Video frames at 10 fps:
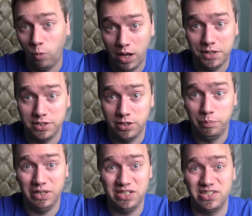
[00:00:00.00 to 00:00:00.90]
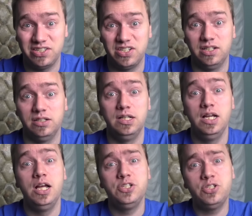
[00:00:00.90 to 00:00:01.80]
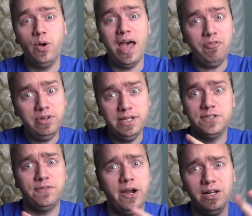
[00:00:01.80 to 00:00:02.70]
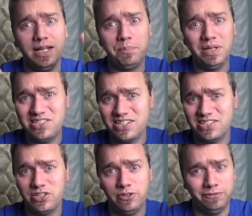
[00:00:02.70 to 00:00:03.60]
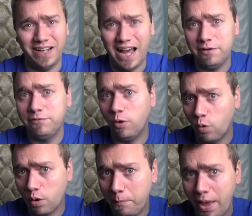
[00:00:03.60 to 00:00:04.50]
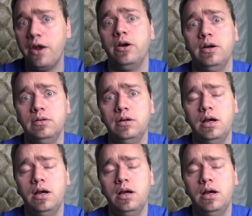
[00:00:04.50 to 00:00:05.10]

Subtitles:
1 to their ballistic skill. So everything's fired at like ballistic skill 5 or better.